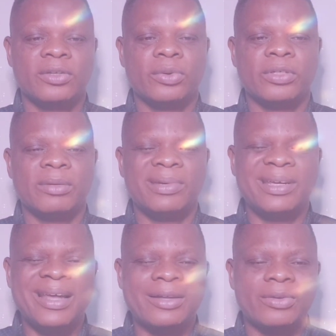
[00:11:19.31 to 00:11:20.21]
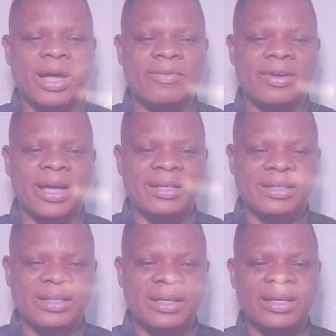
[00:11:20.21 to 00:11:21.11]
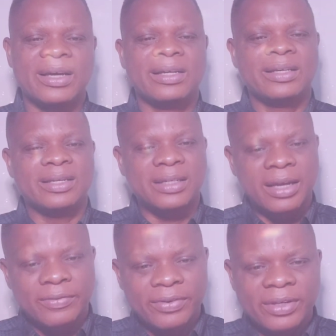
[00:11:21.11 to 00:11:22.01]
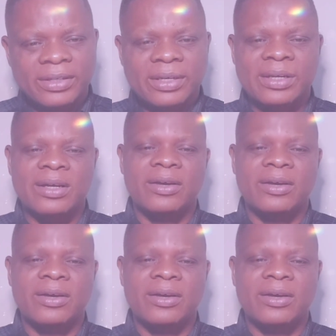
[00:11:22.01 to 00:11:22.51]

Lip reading: towards him either to have a handshake, take selfies,